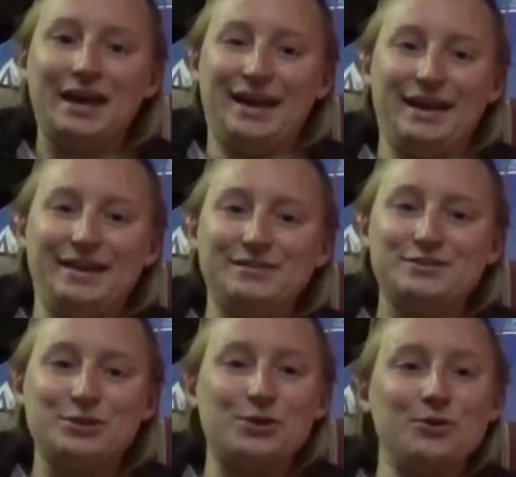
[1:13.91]
and
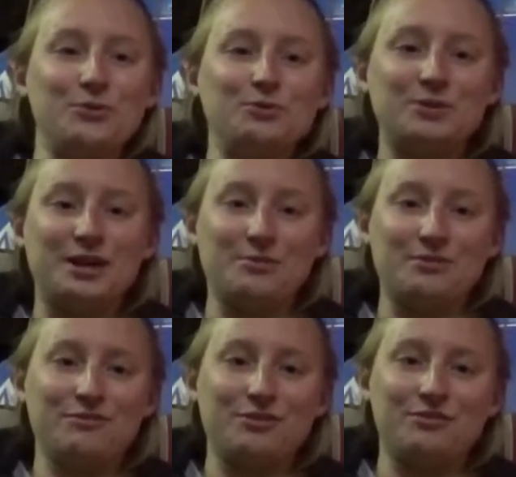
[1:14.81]
so when I
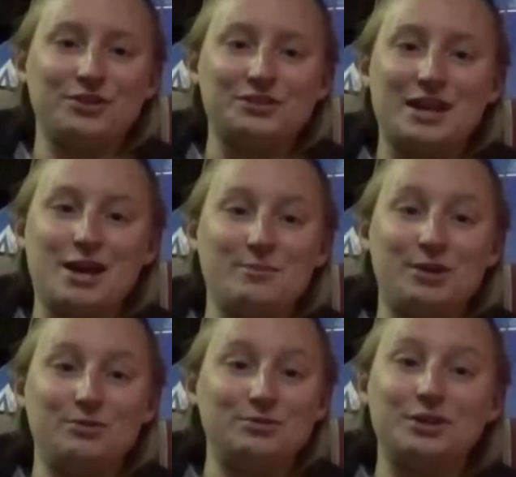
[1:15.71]
went for the first time,
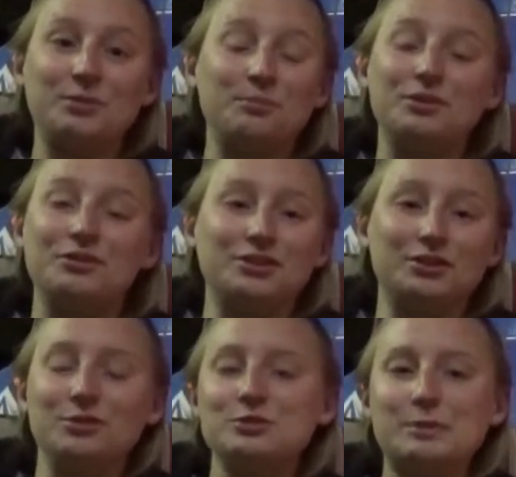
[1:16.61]
it was a completely
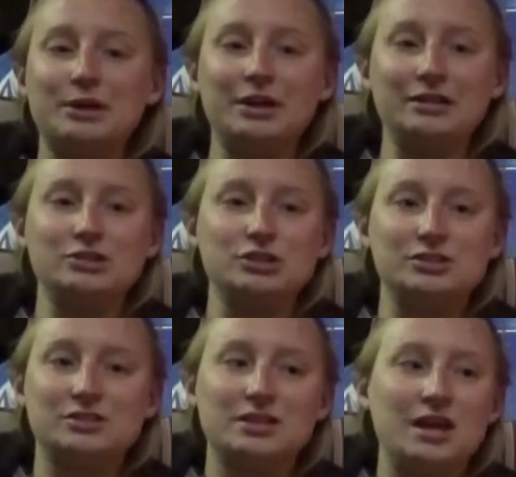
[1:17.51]
new experience.
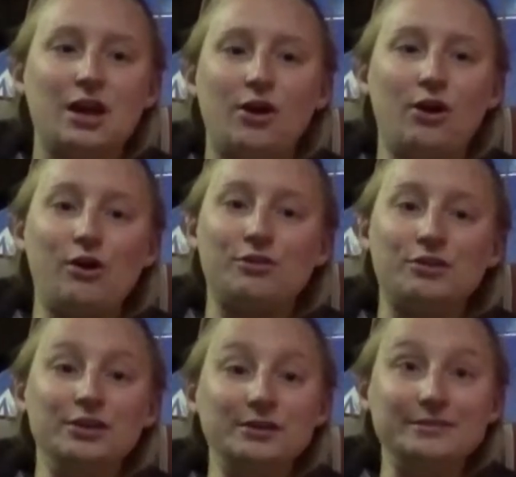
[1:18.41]
Just all
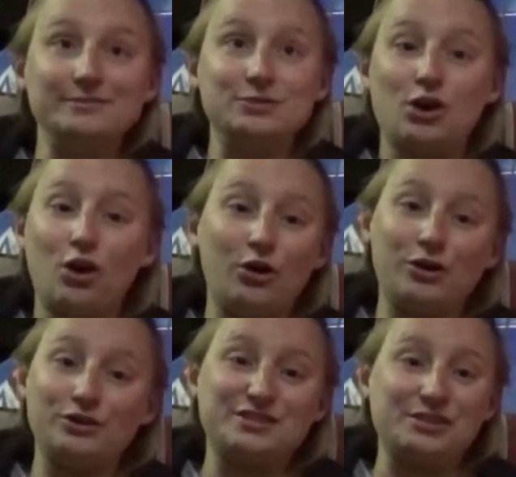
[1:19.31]
the
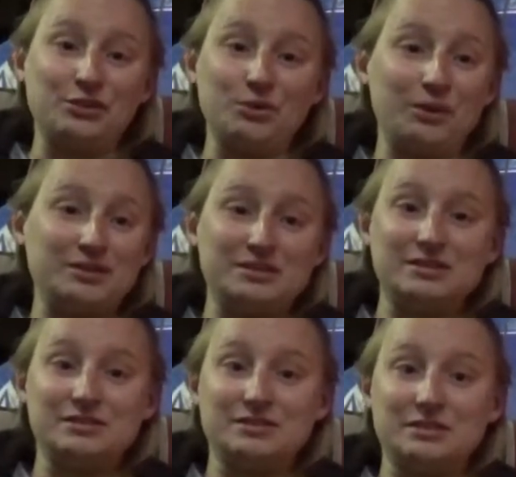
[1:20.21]
cars and the
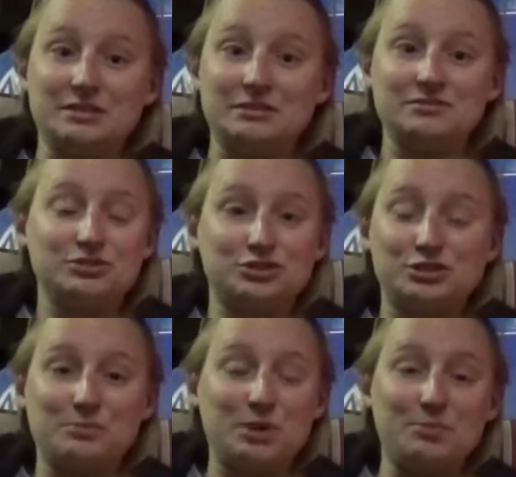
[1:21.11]
noises and just
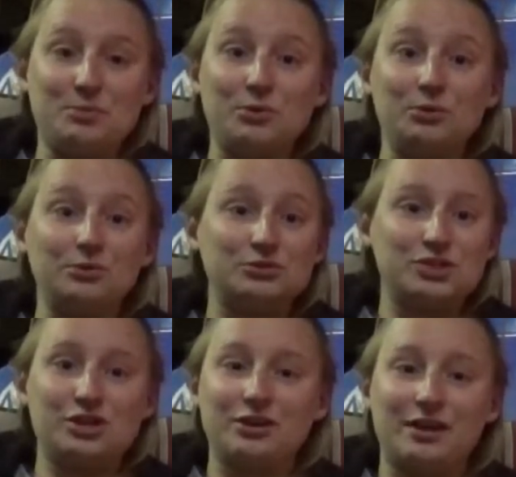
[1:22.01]
the people
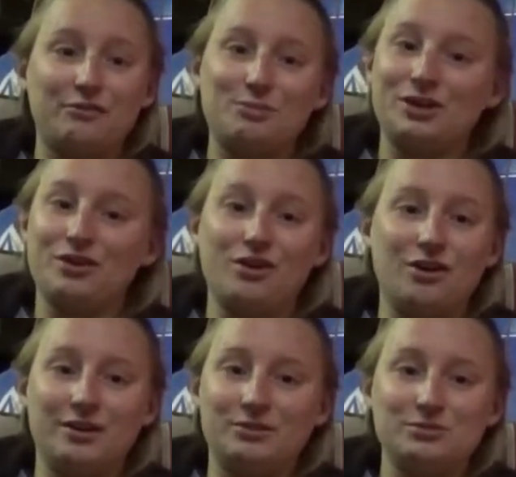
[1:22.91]
cheering everybody
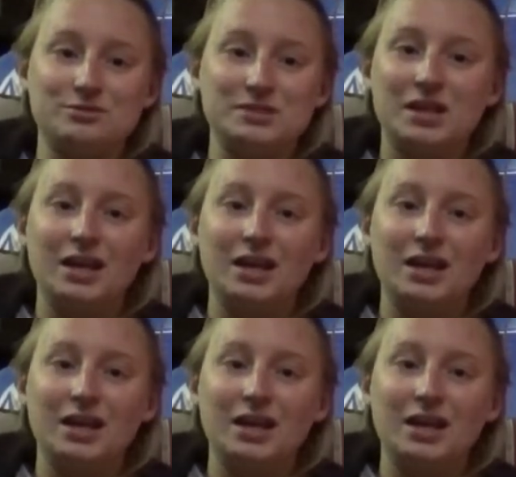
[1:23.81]
on. It was